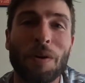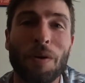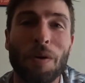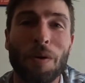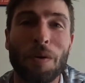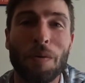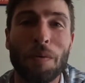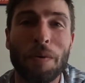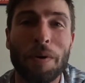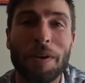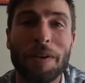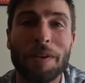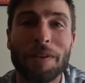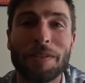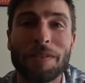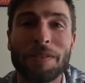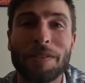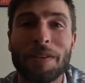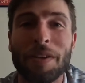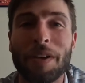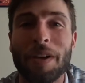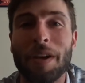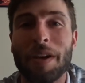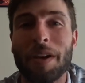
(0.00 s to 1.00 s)

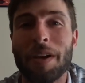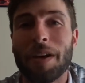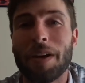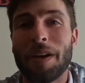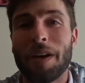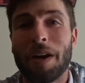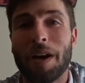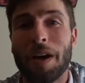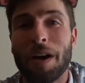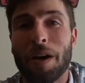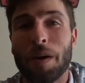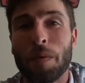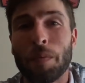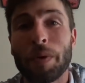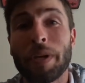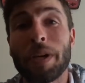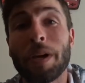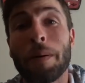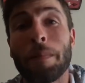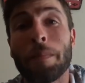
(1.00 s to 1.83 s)
always. We got